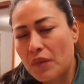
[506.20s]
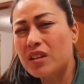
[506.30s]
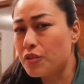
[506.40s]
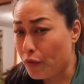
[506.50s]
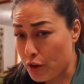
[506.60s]

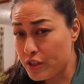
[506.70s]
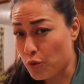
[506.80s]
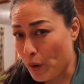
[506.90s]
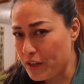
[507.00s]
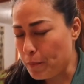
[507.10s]
It's very
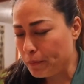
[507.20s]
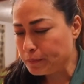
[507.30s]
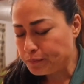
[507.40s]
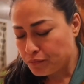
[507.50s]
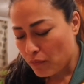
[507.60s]
sweet.
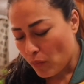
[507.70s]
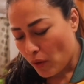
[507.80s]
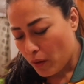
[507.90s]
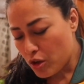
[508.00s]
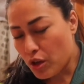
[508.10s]

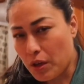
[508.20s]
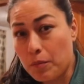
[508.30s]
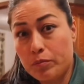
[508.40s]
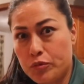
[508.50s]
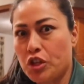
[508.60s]
You get
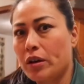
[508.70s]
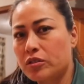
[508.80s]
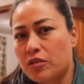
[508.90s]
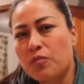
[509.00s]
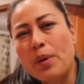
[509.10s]

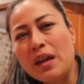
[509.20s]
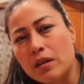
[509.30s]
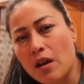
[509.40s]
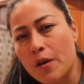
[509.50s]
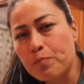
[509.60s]
chunks of
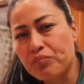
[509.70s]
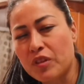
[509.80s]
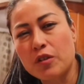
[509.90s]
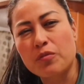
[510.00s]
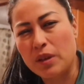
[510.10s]
peanut
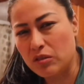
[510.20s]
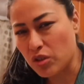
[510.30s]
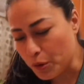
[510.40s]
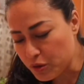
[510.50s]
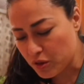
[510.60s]
that have been
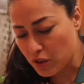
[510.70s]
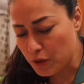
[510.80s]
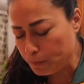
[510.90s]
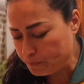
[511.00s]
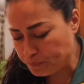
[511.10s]

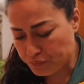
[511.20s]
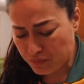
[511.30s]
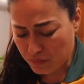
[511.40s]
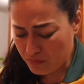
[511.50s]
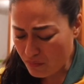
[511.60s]
toasted.
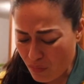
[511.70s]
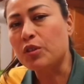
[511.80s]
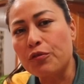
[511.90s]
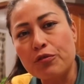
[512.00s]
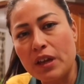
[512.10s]

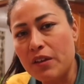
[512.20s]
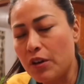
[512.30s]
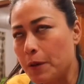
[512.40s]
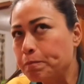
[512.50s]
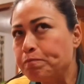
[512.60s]
The
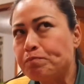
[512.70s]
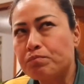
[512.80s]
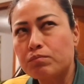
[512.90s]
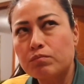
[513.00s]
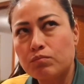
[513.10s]
flavor
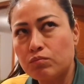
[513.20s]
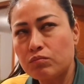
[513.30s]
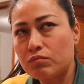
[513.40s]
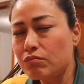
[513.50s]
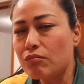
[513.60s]

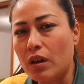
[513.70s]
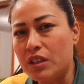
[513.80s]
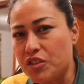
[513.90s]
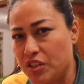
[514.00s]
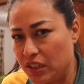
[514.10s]

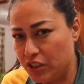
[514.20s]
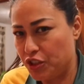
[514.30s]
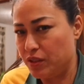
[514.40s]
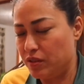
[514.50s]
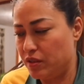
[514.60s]
is
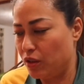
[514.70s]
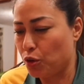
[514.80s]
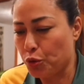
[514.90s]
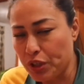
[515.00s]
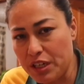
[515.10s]
delicious. The
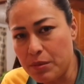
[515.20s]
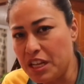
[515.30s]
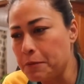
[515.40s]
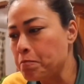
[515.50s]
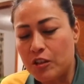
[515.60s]

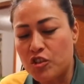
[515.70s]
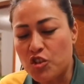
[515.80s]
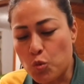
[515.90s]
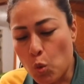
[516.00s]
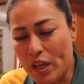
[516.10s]
creamy,
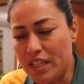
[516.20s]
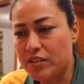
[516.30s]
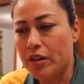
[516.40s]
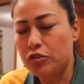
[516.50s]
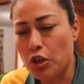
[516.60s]
sweet,
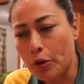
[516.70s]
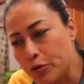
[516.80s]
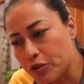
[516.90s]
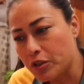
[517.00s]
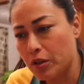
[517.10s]

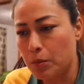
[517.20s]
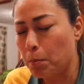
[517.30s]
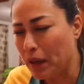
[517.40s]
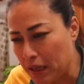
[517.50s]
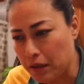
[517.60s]
toasted
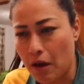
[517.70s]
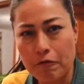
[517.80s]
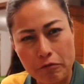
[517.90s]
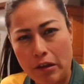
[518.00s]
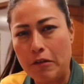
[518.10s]
peanut
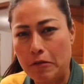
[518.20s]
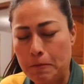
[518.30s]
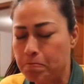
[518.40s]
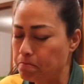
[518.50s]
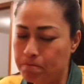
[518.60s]
flavor.
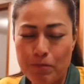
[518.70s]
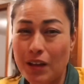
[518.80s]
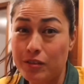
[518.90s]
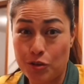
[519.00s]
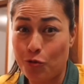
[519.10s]

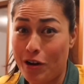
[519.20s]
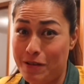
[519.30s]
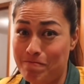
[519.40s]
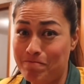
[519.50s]
It's great.